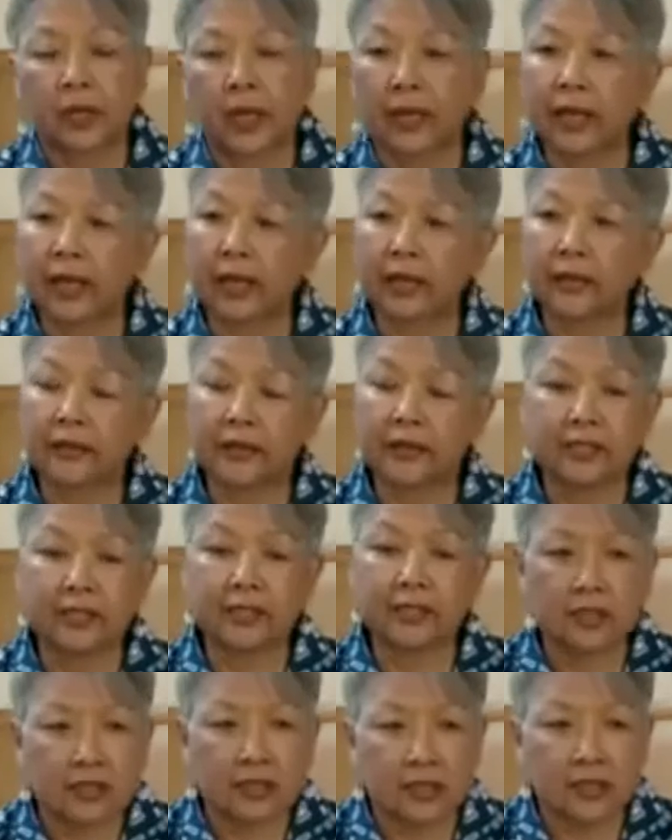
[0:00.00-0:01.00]
and
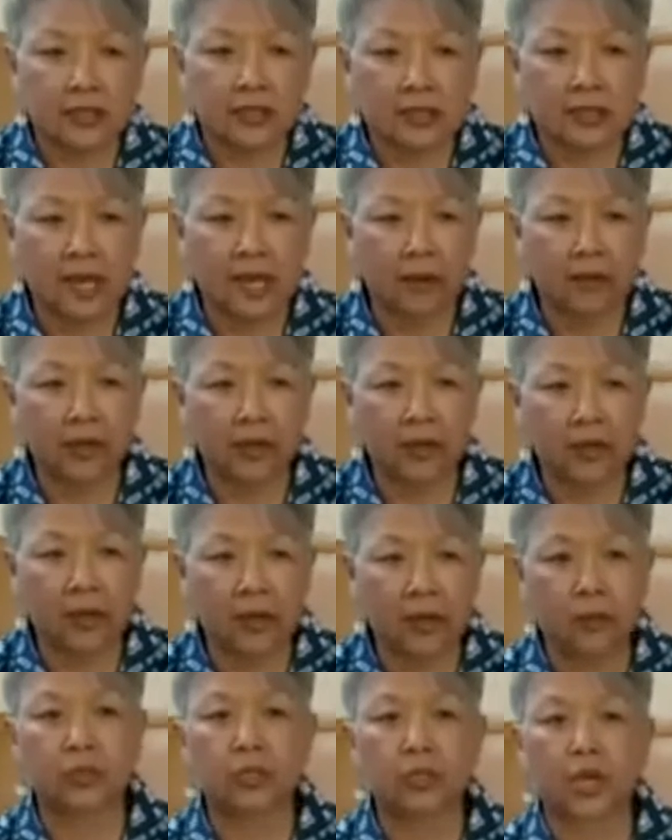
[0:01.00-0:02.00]
this is how it
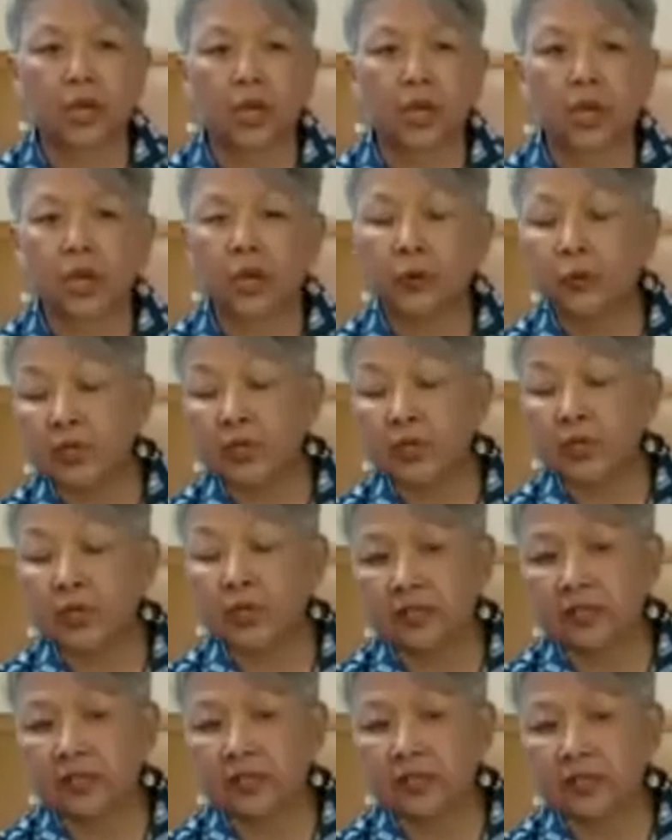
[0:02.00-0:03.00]
goes.
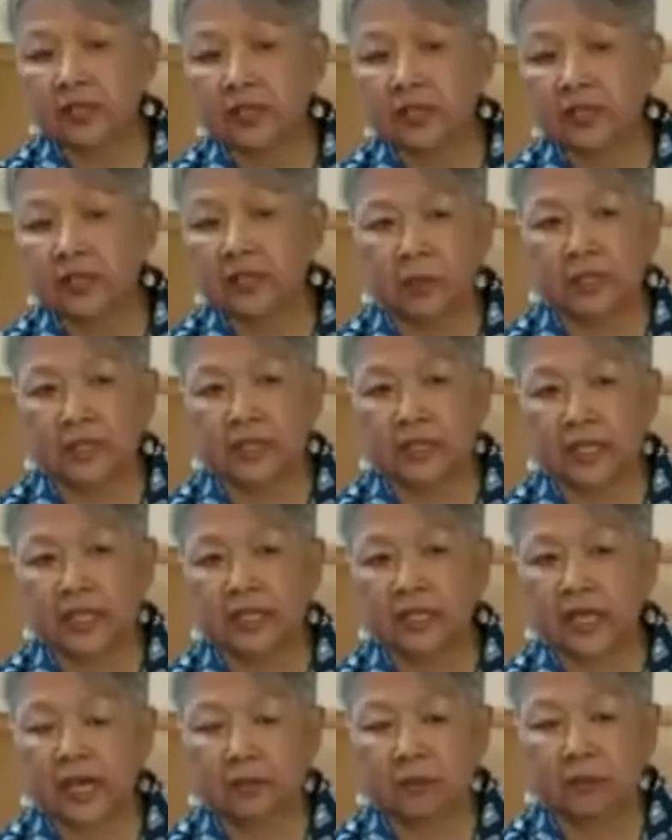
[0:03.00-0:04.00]
Recent developments,
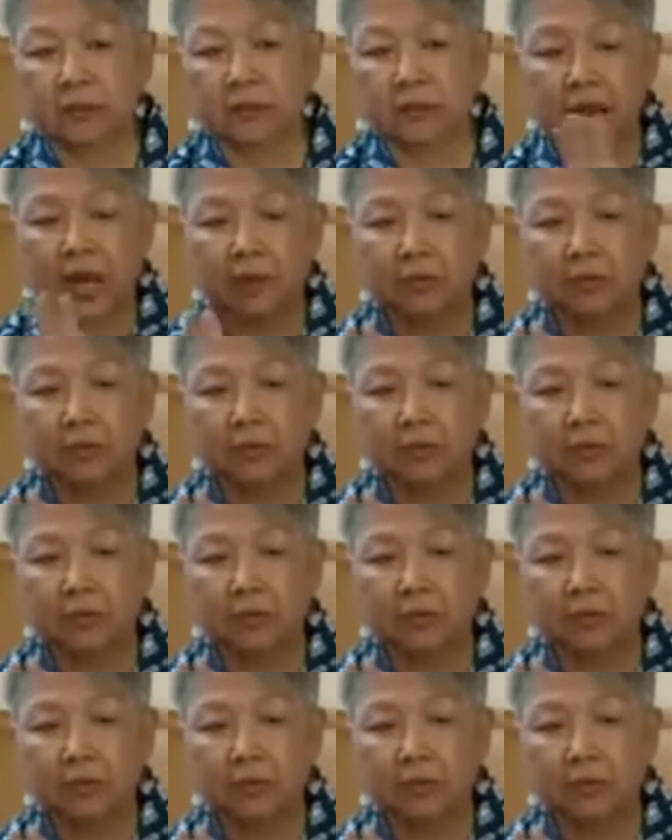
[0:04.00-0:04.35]
it comes